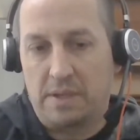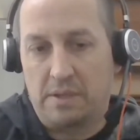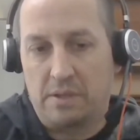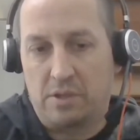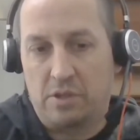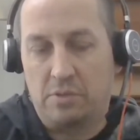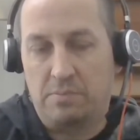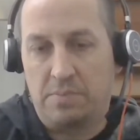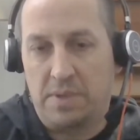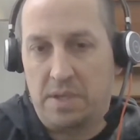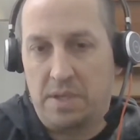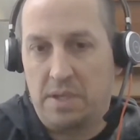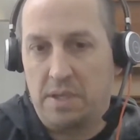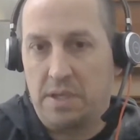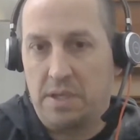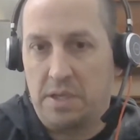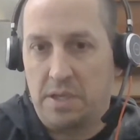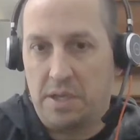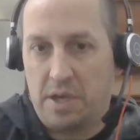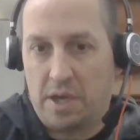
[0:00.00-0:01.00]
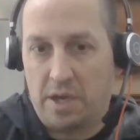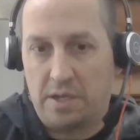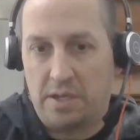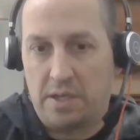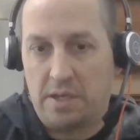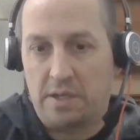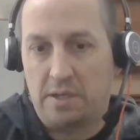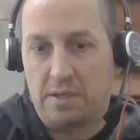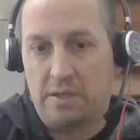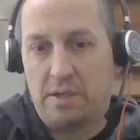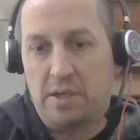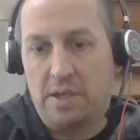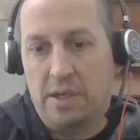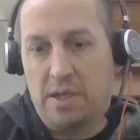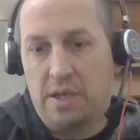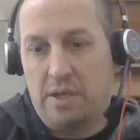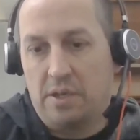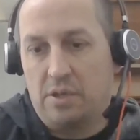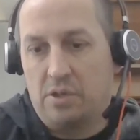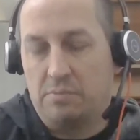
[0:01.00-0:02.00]
It could be EDI data, it
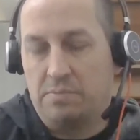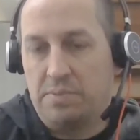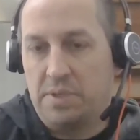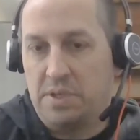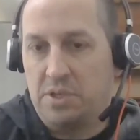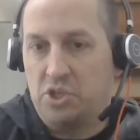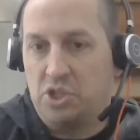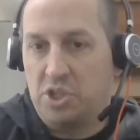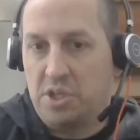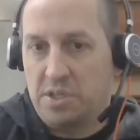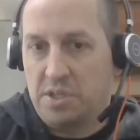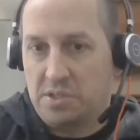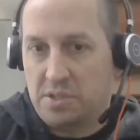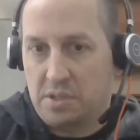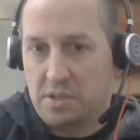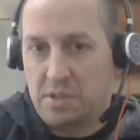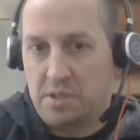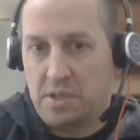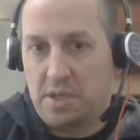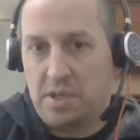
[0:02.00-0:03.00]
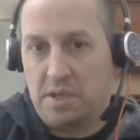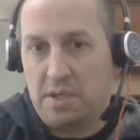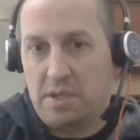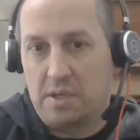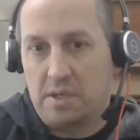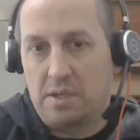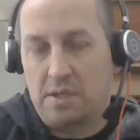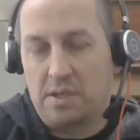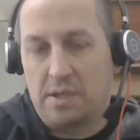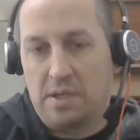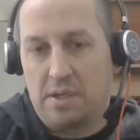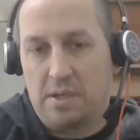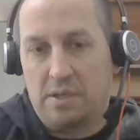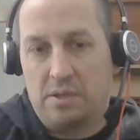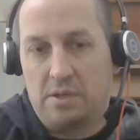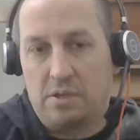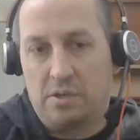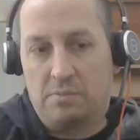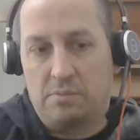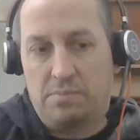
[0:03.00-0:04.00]
could be JSON data,
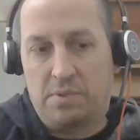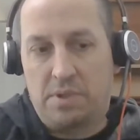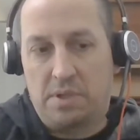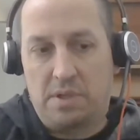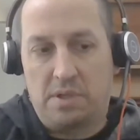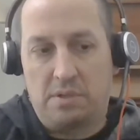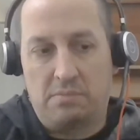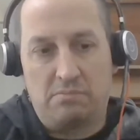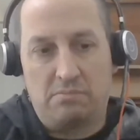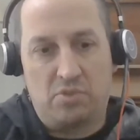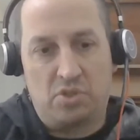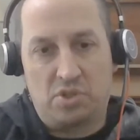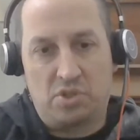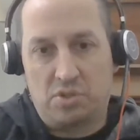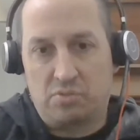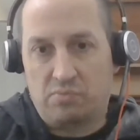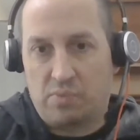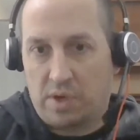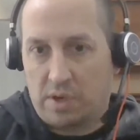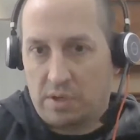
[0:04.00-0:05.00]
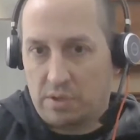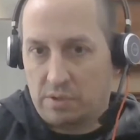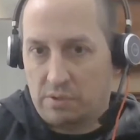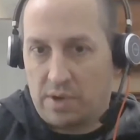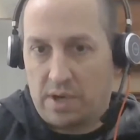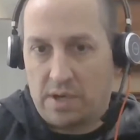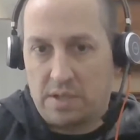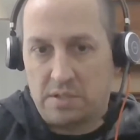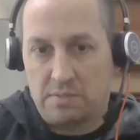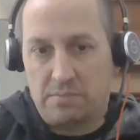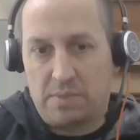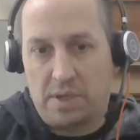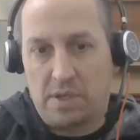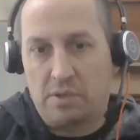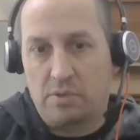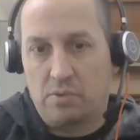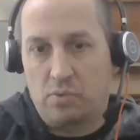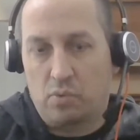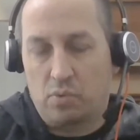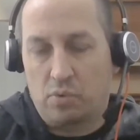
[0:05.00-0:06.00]
it could be just regular
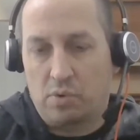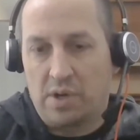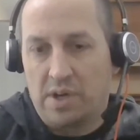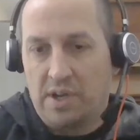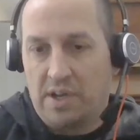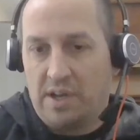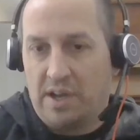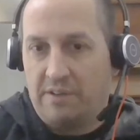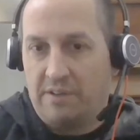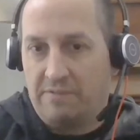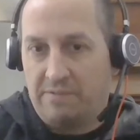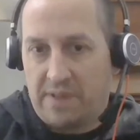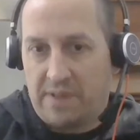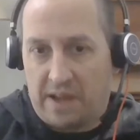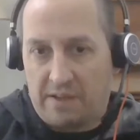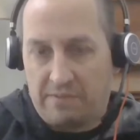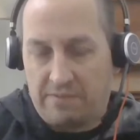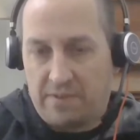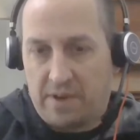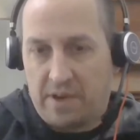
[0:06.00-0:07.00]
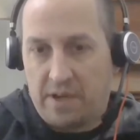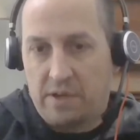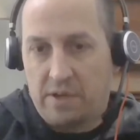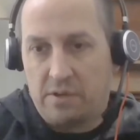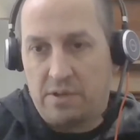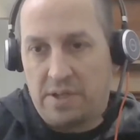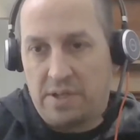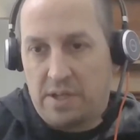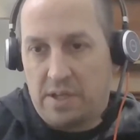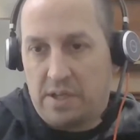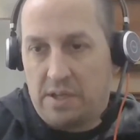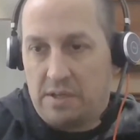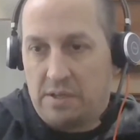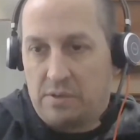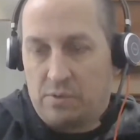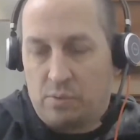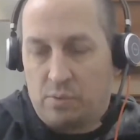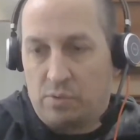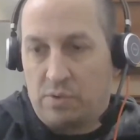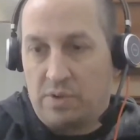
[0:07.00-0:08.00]
XML or a flat file,
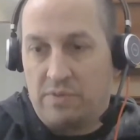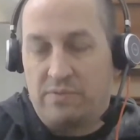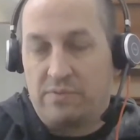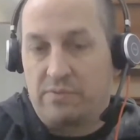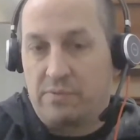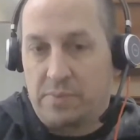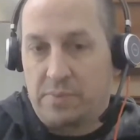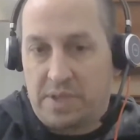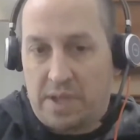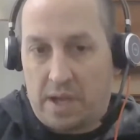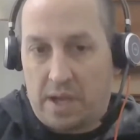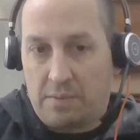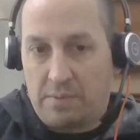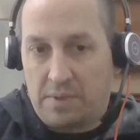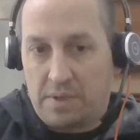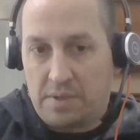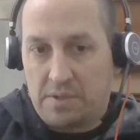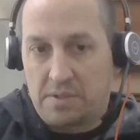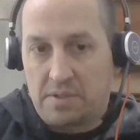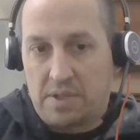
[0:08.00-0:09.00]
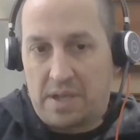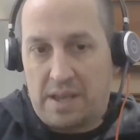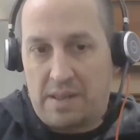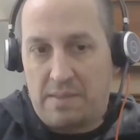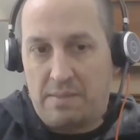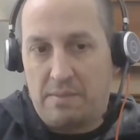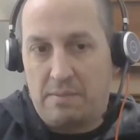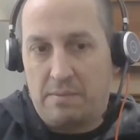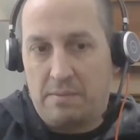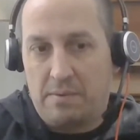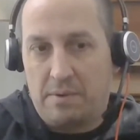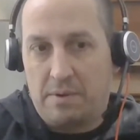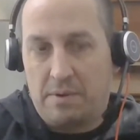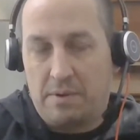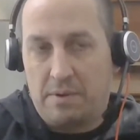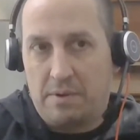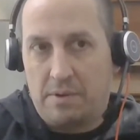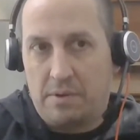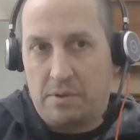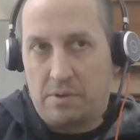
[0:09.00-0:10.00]
or even from a database. And
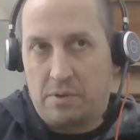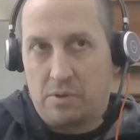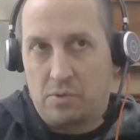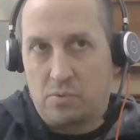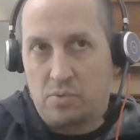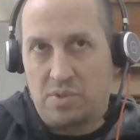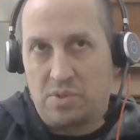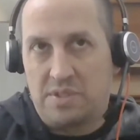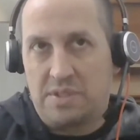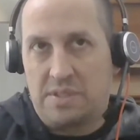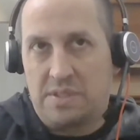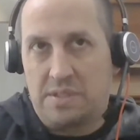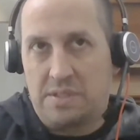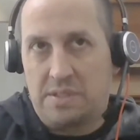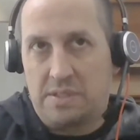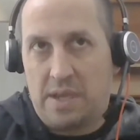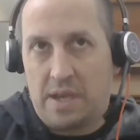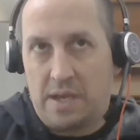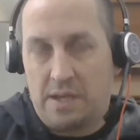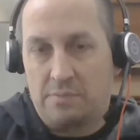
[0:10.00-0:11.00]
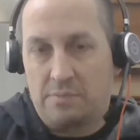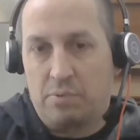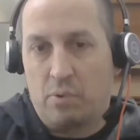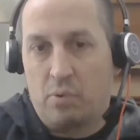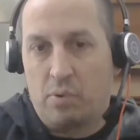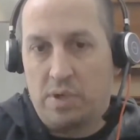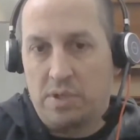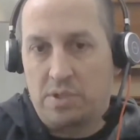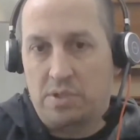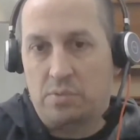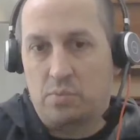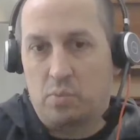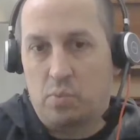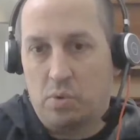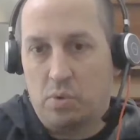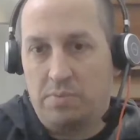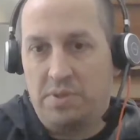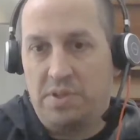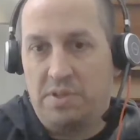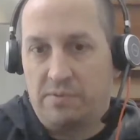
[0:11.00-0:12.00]
those data points
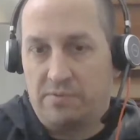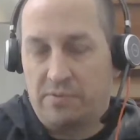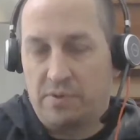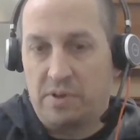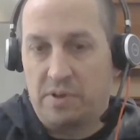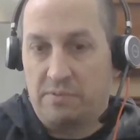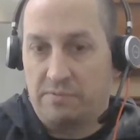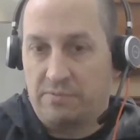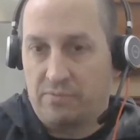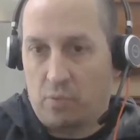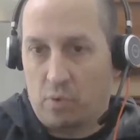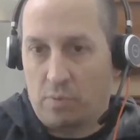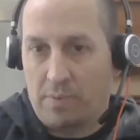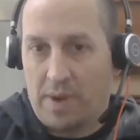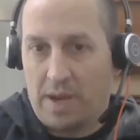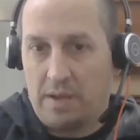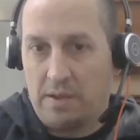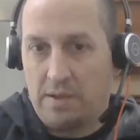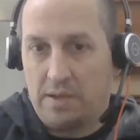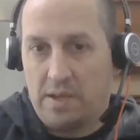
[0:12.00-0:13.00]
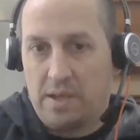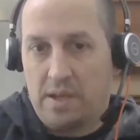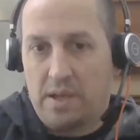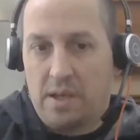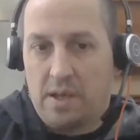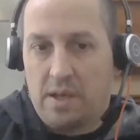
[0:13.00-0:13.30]
will be different in format